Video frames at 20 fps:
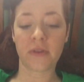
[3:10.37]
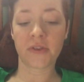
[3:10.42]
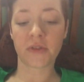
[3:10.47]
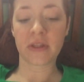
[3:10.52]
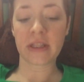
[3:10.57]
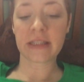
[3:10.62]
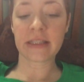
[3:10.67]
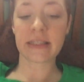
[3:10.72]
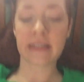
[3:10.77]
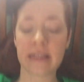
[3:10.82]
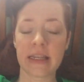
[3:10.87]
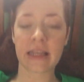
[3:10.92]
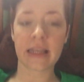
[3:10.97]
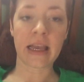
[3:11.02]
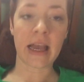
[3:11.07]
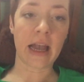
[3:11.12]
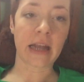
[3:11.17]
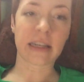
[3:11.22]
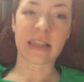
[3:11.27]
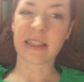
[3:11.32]
this isn't a
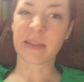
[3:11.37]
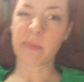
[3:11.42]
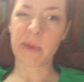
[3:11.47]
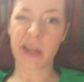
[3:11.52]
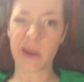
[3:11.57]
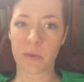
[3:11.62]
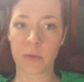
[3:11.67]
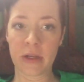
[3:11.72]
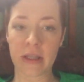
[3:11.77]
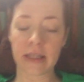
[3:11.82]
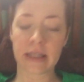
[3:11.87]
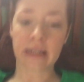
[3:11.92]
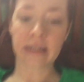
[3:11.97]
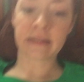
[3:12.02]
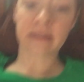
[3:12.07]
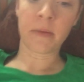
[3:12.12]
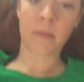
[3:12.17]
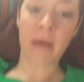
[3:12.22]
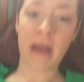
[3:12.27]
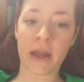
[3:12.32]
cactus, but it really
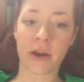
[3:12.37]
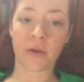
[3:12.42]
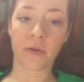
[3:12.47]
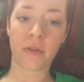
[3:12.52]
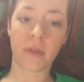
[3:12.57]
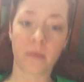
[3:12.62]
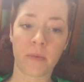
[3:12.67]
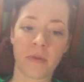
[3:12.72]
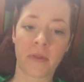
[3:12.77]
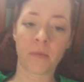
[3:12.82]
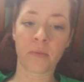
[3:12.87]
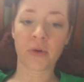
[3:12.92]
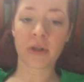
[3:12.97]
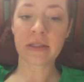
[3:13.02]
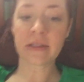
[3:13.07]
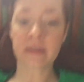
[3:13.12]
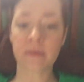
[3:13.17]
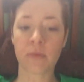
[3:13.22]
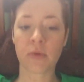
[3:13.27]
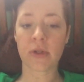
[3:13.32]
doesn't matter. The
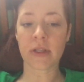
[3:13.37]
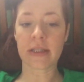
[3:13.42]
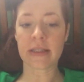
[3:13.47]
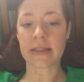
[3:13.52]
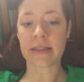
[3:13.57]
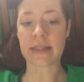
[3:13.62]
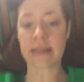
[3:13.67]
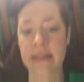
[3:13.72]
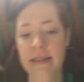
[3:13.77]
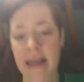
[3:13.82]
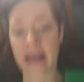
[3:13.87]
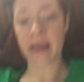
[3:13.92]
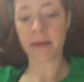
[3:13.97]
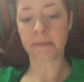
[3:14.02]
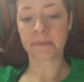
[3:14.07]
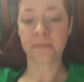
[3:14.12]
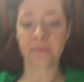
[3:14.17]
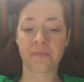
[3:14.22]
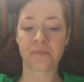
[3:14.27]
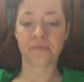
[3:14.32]
principle is the
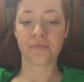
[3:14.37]
same.